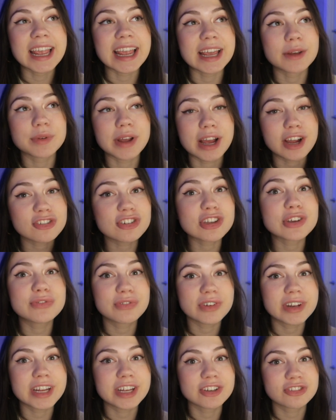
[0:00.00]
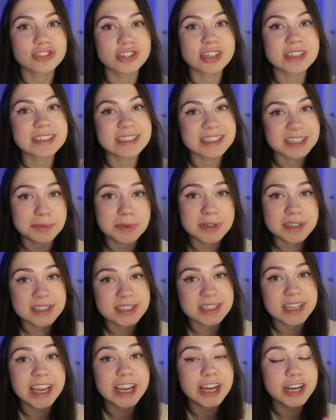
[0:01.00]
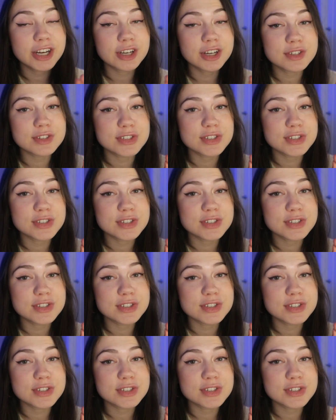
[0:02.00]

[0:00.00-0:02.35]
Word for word: and we actually finished Demon Slayer,